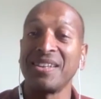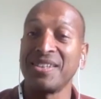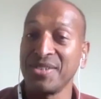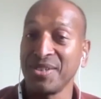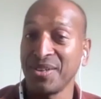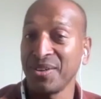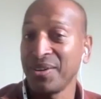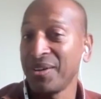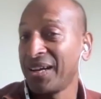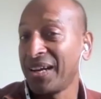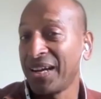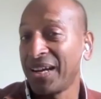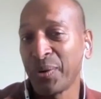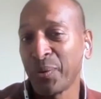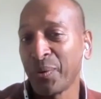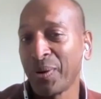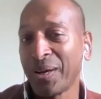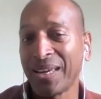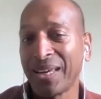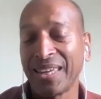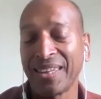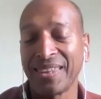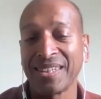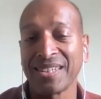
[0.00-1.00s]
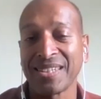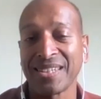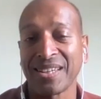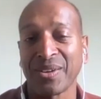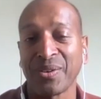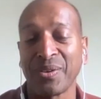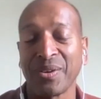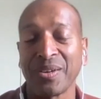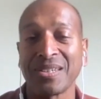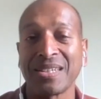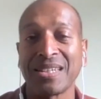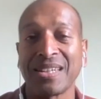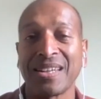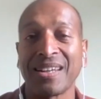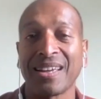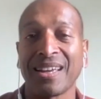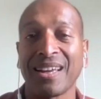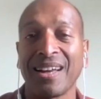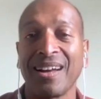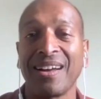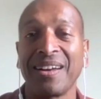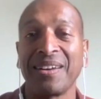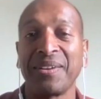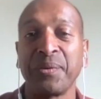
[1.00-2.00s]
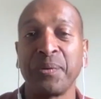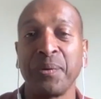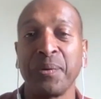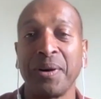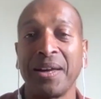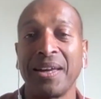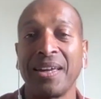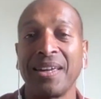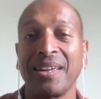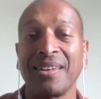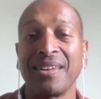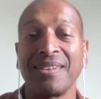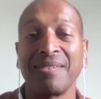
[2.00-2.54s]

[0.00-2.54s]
You know, how do I get this across in a kind way?